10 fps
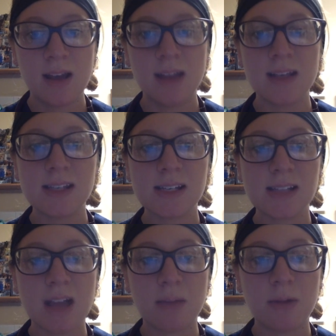In this
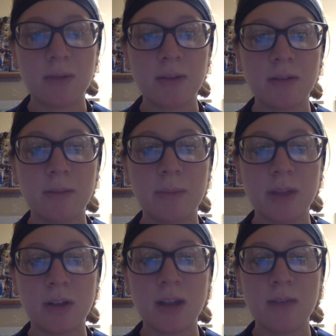exam, we would be
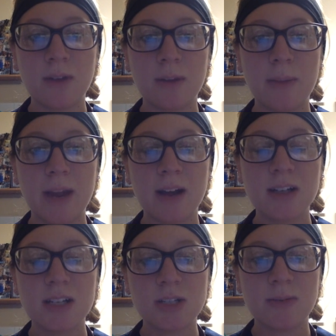looking for impaired
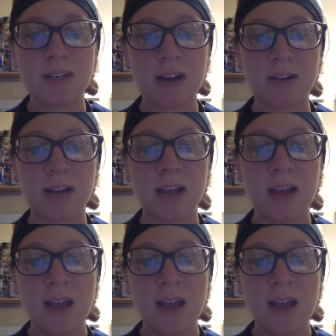tissue integrity,